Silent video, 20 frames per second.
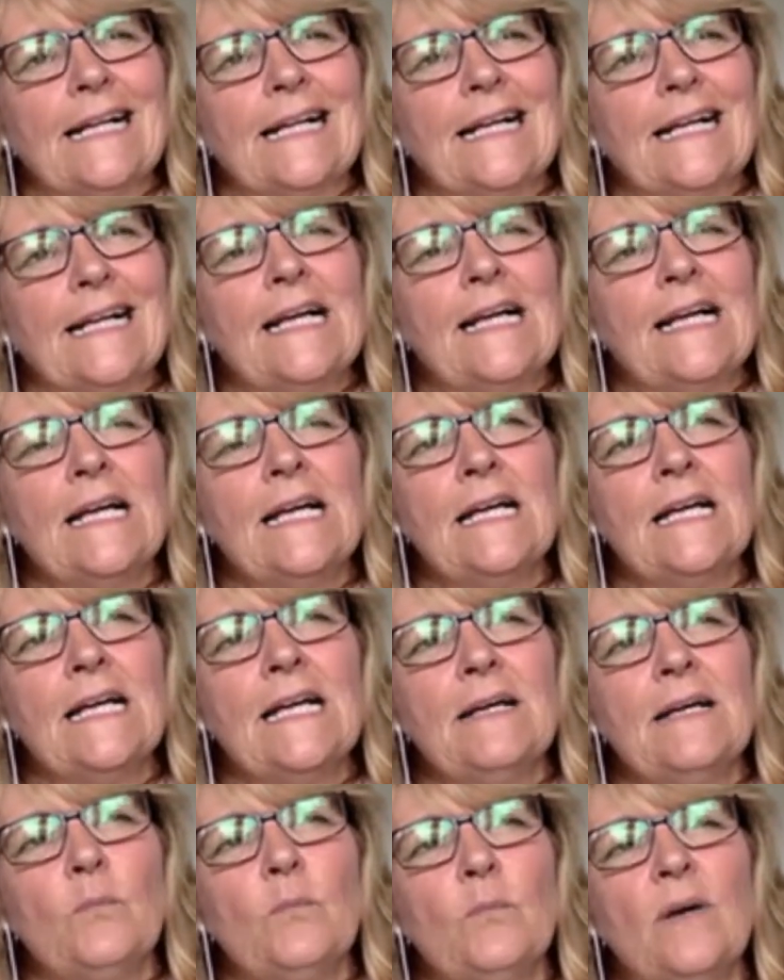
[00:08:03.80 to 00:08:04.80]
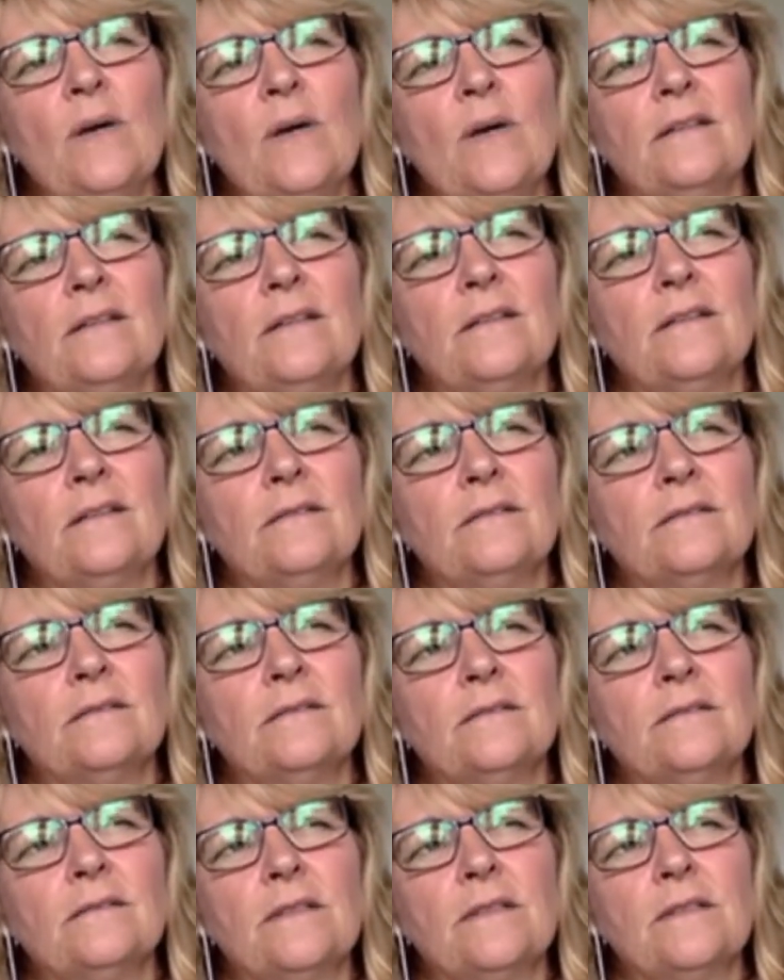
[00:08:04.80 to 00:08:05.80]
Well,
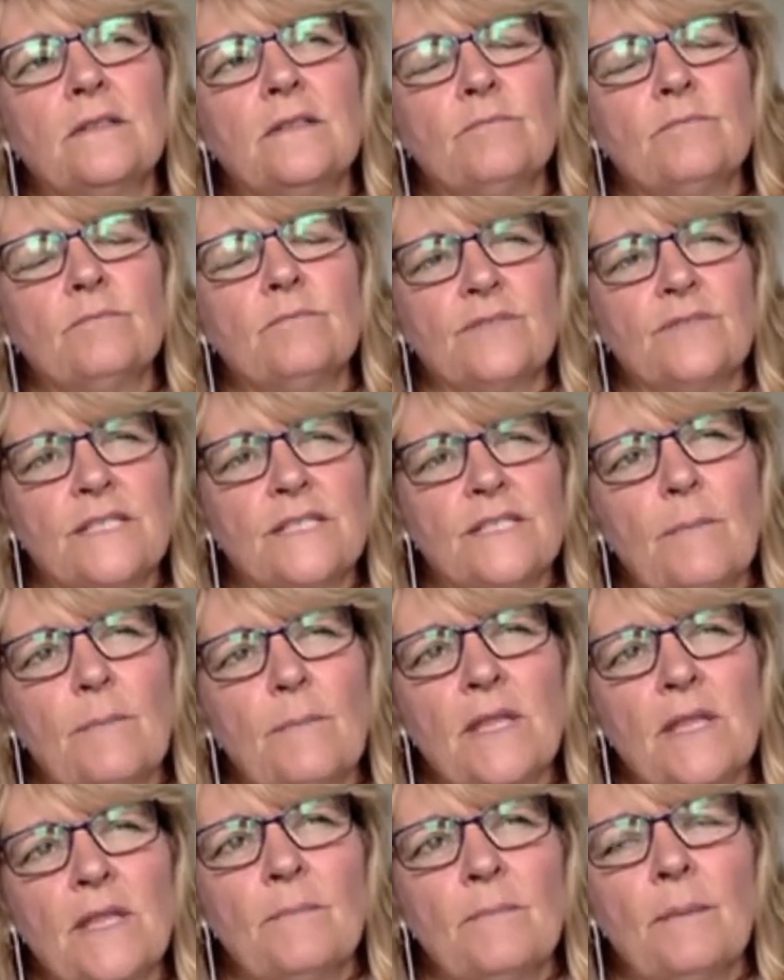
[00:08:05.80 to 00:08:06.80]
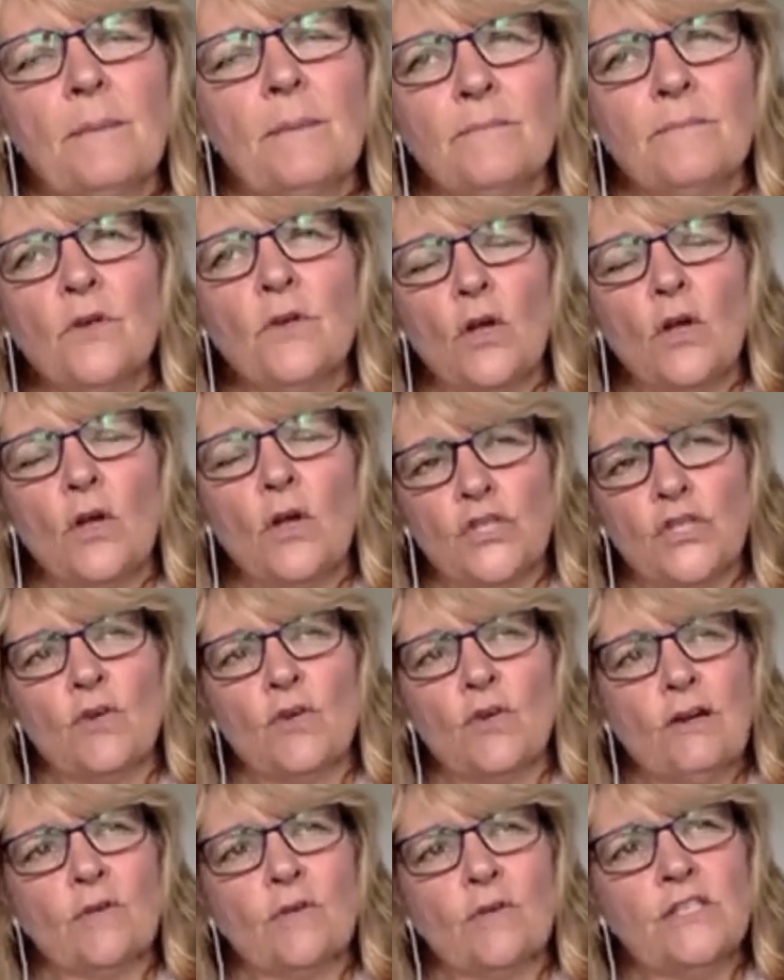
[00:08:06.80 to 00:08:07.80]
some of them, not
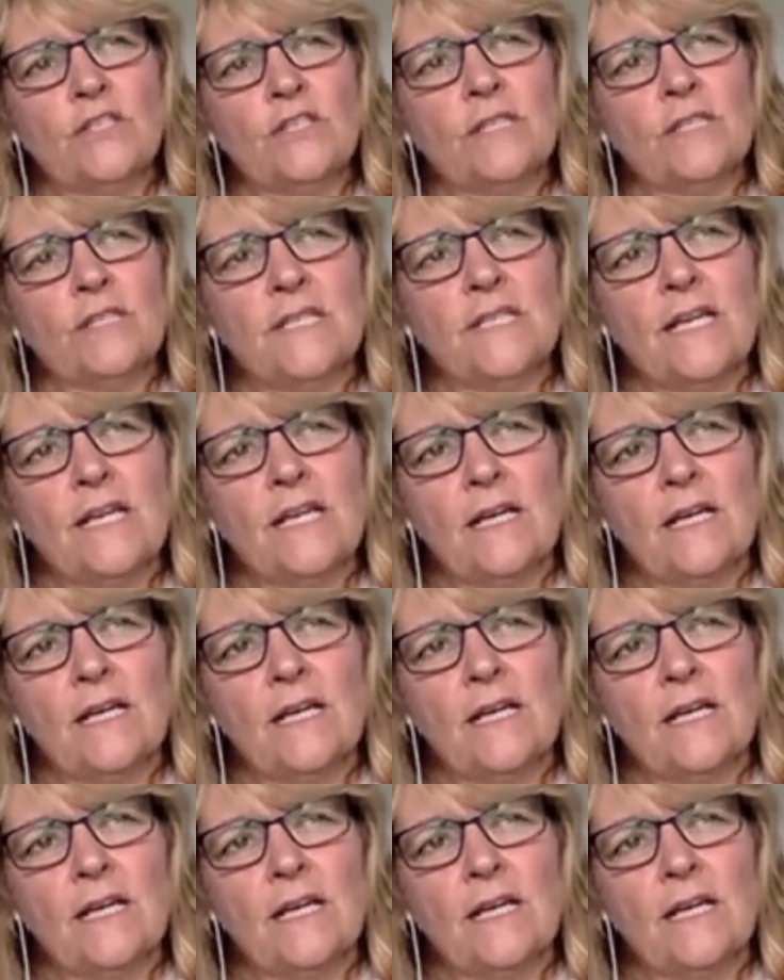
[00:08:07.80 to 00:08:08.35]
straight Regency.